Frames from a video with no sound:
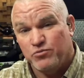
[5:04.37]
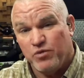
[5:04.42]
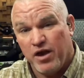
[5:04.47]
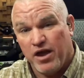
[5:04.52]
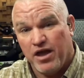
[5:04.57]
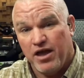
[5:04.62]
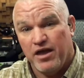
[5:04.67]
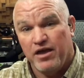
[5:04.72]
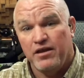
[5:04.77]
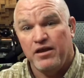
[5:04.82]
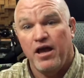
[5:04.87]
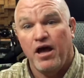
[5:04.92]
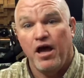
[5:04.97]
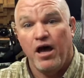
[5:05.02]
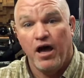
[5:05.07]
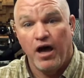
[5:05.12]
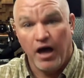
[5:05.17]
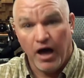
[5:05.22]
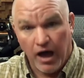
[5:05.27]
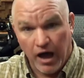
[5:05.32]
run
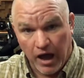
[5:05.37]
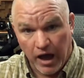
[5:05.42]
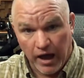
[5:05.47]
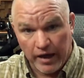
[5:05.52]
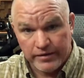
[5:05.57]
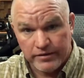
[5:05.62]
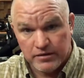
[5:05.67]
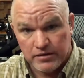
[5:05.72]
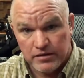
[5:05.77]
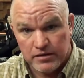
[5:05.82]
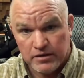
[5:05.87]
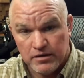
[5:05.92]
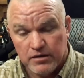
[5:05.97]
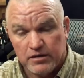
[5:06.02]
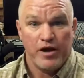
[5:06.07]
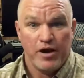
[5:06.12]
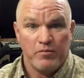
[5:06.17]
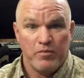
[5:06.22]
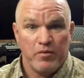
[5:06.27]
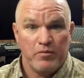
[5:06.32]
hot.
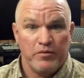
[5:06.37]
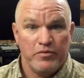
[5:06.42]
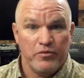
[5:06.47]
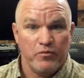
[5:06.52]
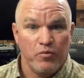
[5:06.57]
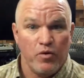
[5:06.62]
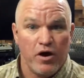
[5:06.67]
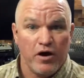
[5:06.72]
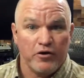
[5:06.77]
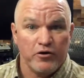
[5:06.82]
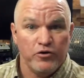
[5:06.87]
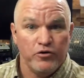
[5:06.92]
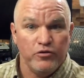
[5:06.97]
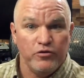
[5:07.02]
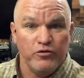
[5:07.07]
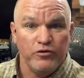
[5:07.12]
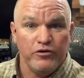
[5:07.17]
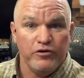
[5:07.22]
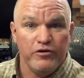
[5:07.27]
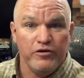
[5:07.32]
I went with a water
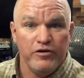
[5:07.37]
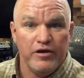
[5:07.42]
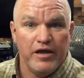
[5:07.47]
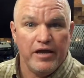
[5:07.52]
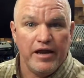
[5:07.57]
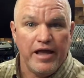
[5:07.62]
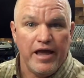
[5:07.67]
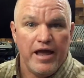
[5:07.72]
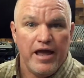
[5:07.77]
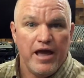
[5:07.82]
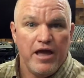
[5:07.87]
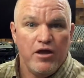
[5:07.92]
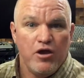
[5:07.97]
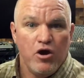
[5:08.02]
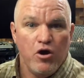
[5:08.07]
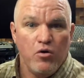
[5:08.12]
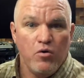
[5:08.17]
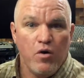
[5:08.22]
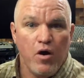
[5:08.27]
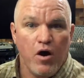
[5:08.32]
cooler, an
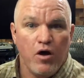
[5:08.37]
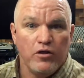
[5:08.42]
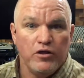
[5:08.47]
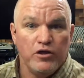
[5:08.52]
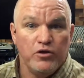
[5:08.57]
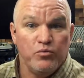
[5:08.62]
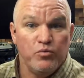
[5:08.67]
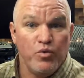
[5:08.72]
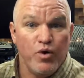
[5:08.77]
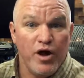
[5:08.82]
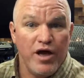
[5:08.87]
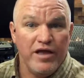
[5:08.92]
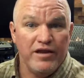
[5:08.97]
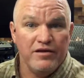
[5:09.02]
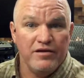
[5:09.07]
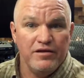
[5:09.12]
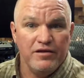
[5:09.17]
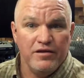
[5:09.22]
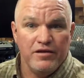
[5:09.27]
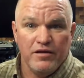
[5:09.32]
AIO, all in one.